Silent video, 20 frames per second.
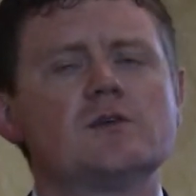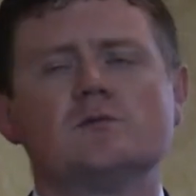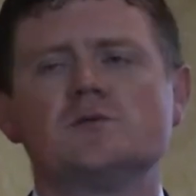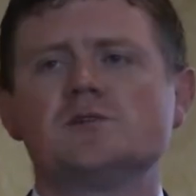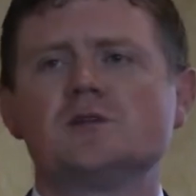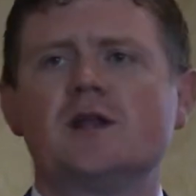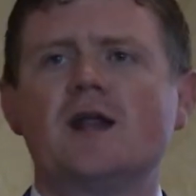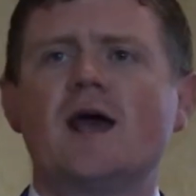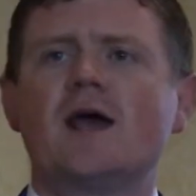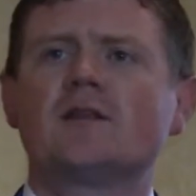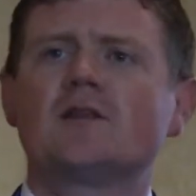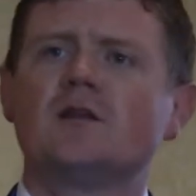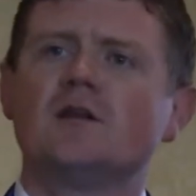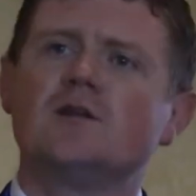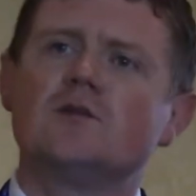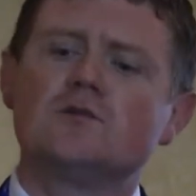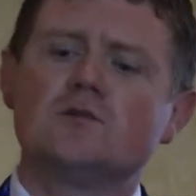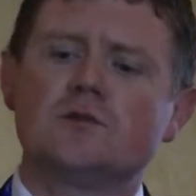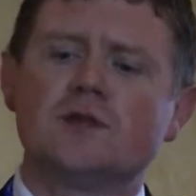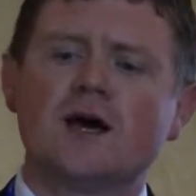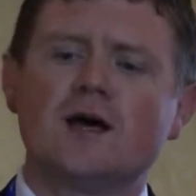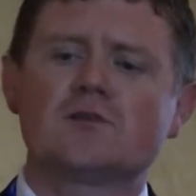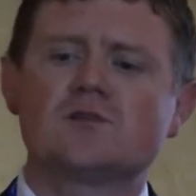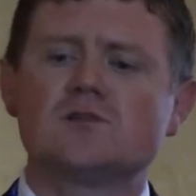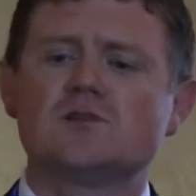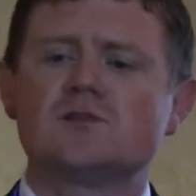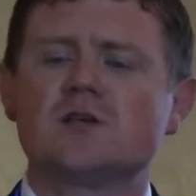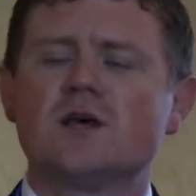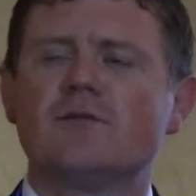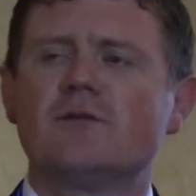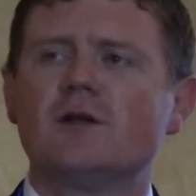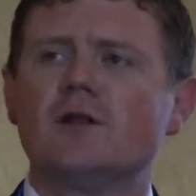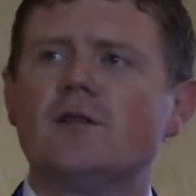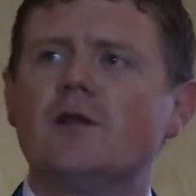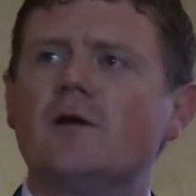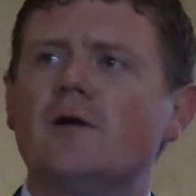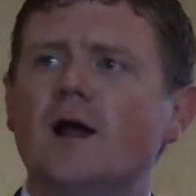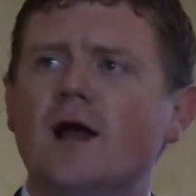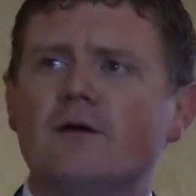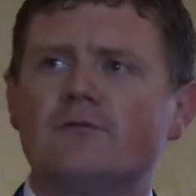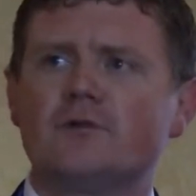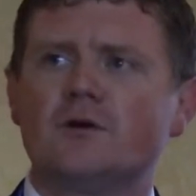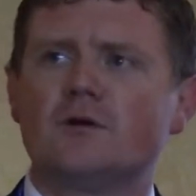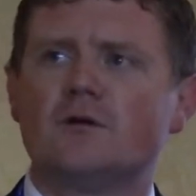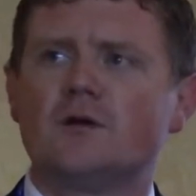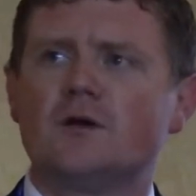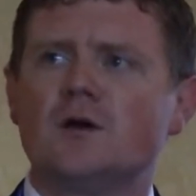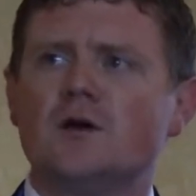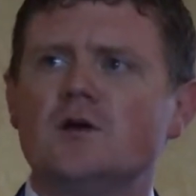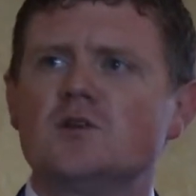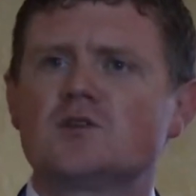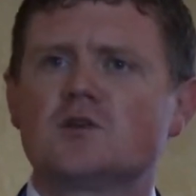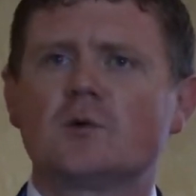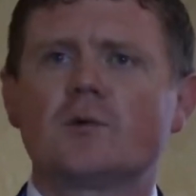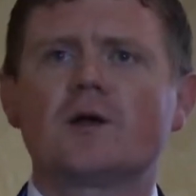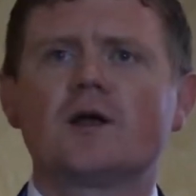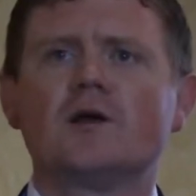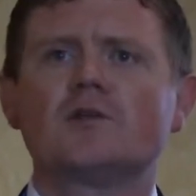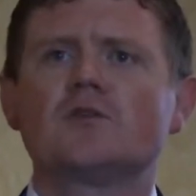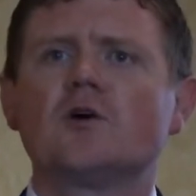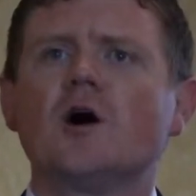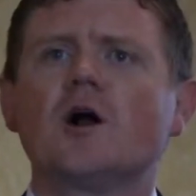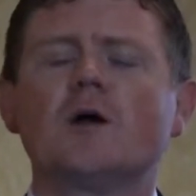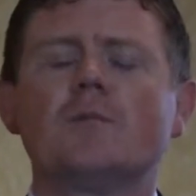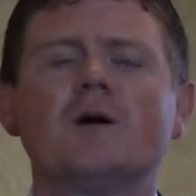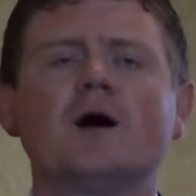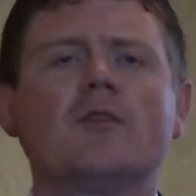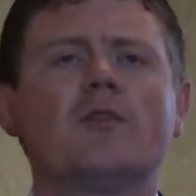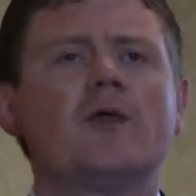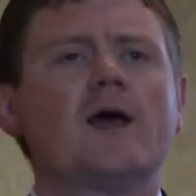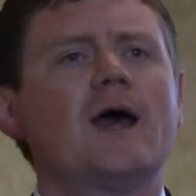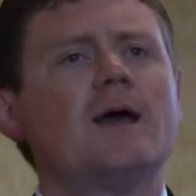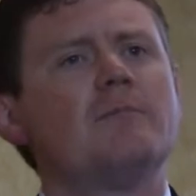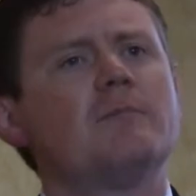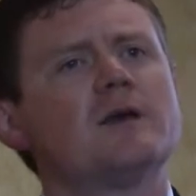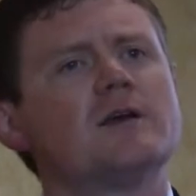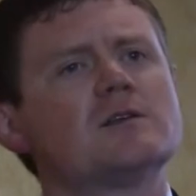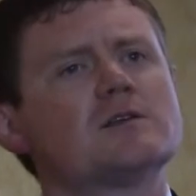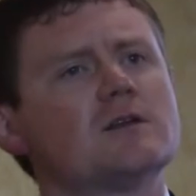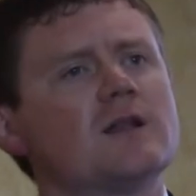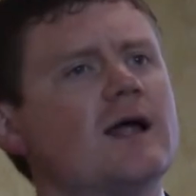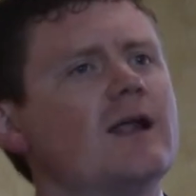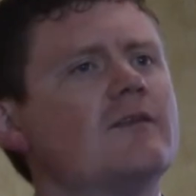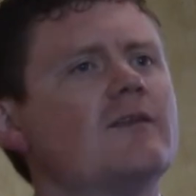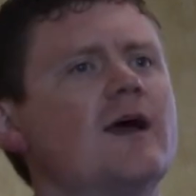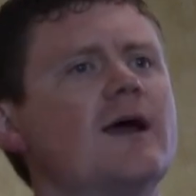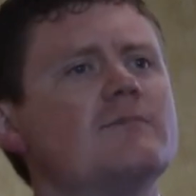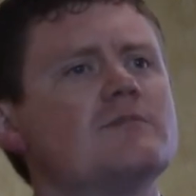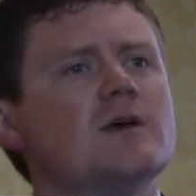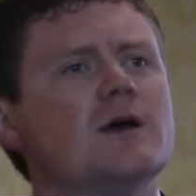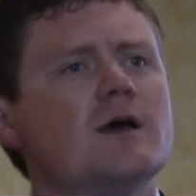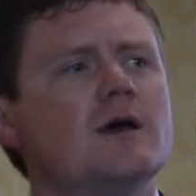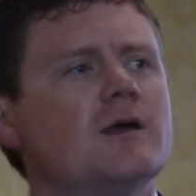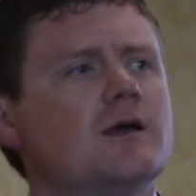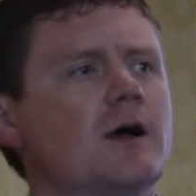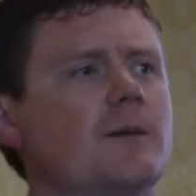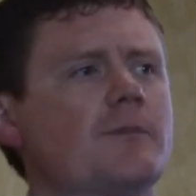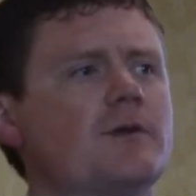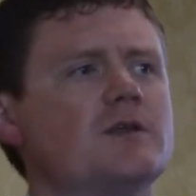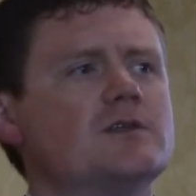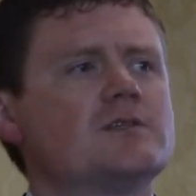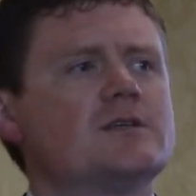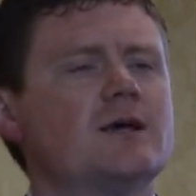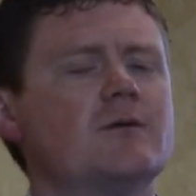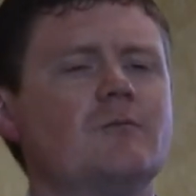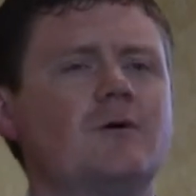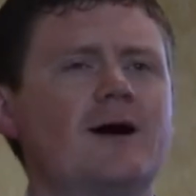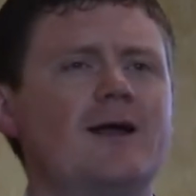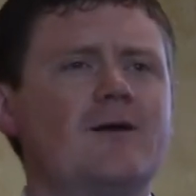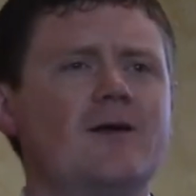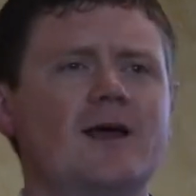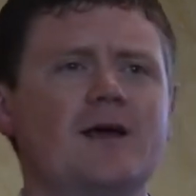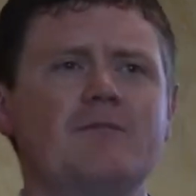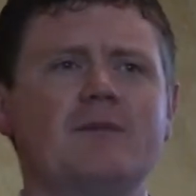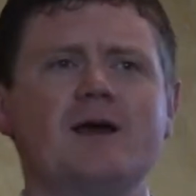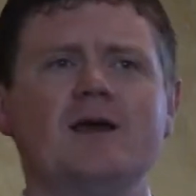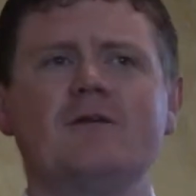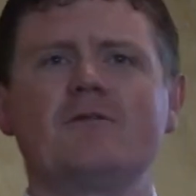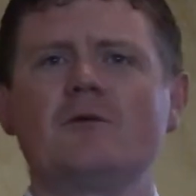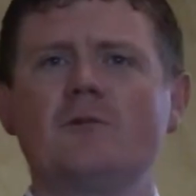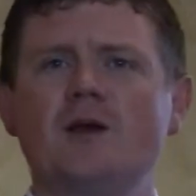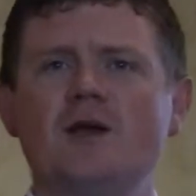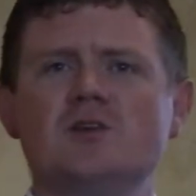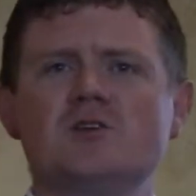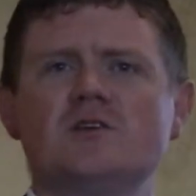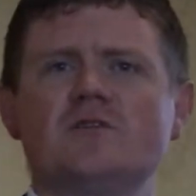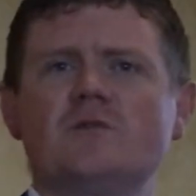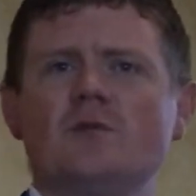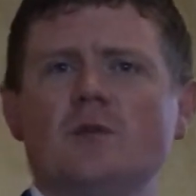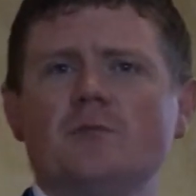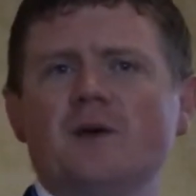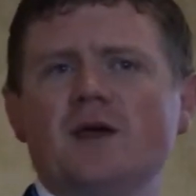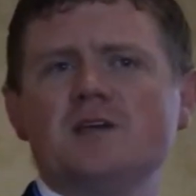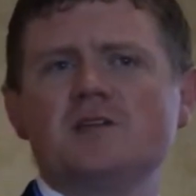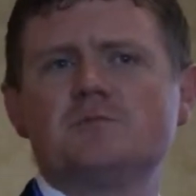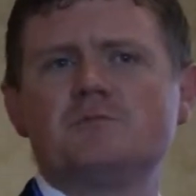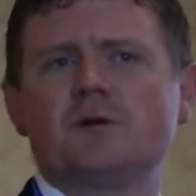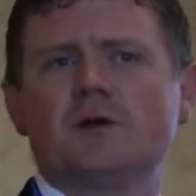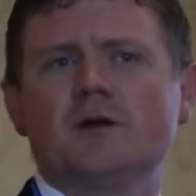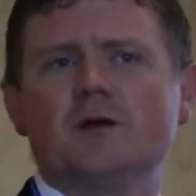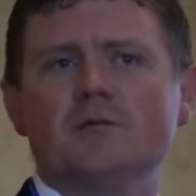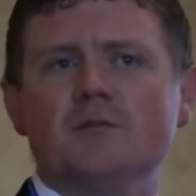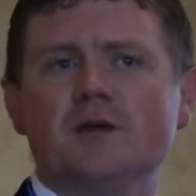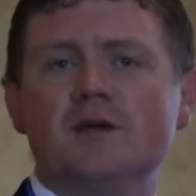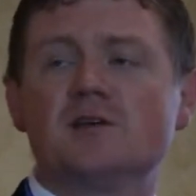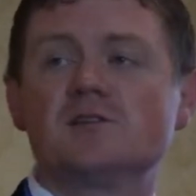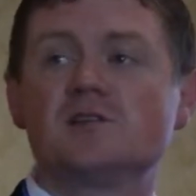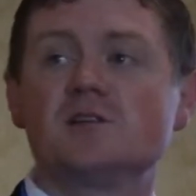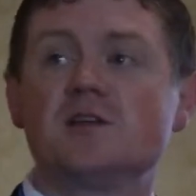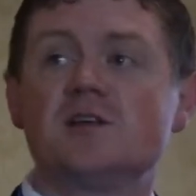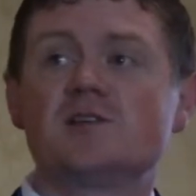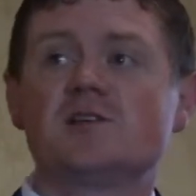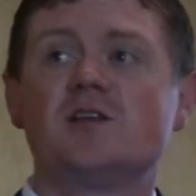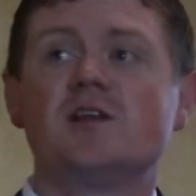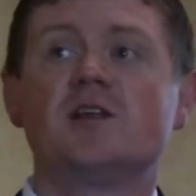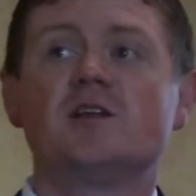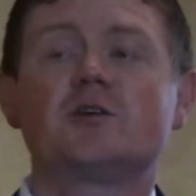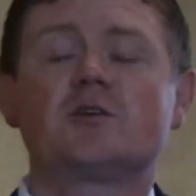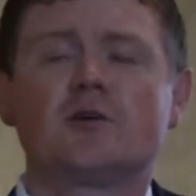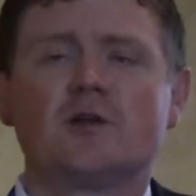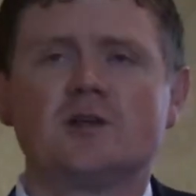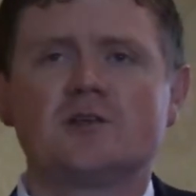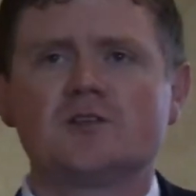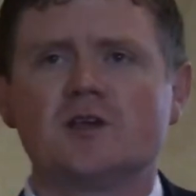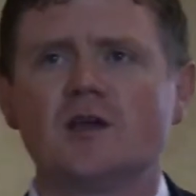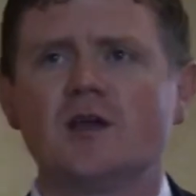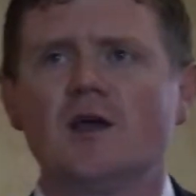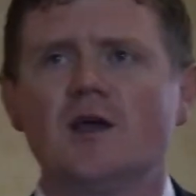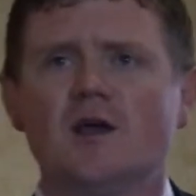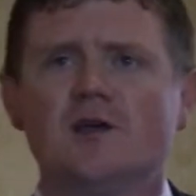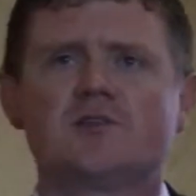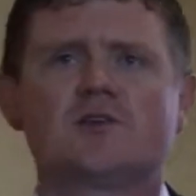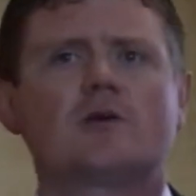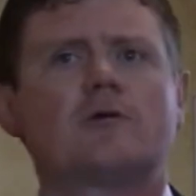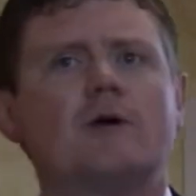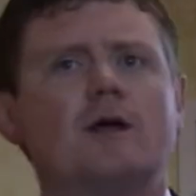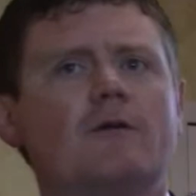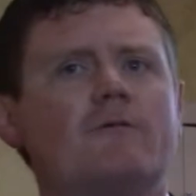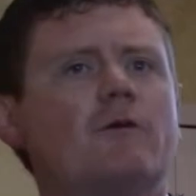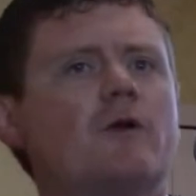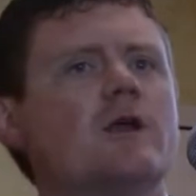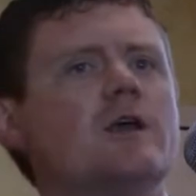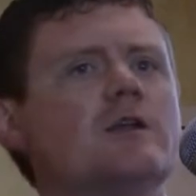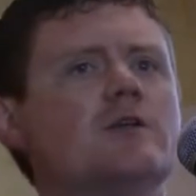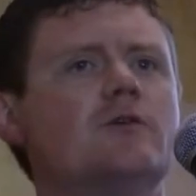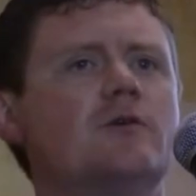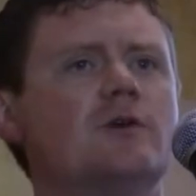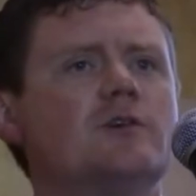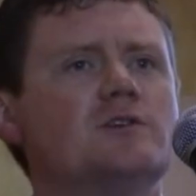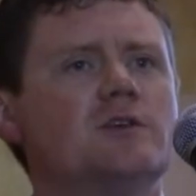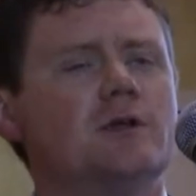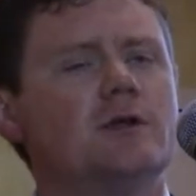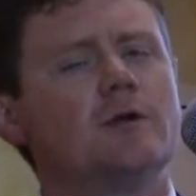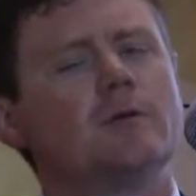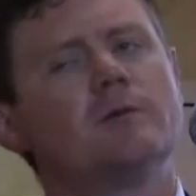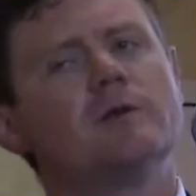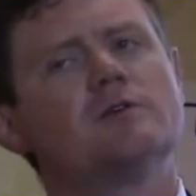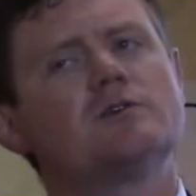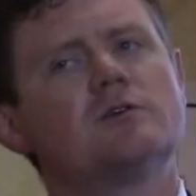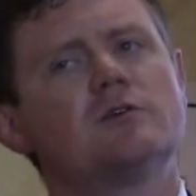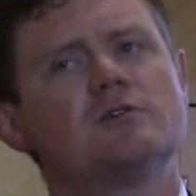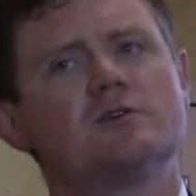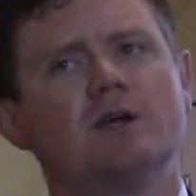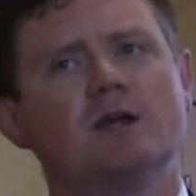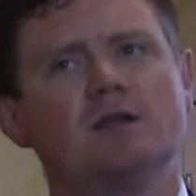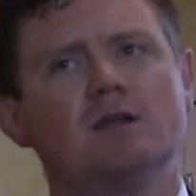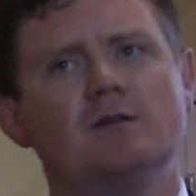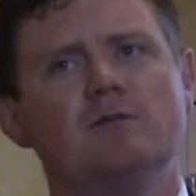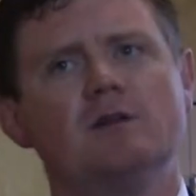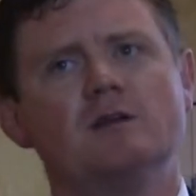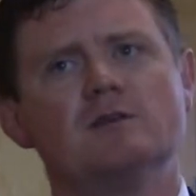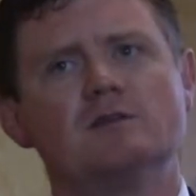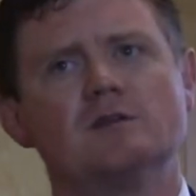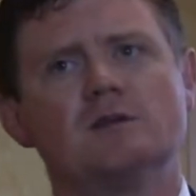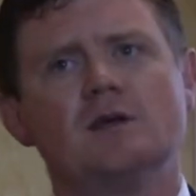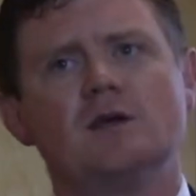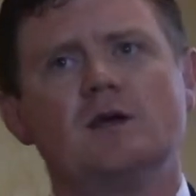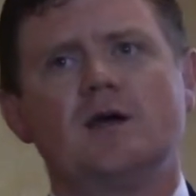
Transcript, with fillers: That was enacted in 2007 and thereafter. So we're going to talk about that because a lot of times companies say, well, I don't have my information from the base period, because it is an increasing, it's a credit for increasing your research activities.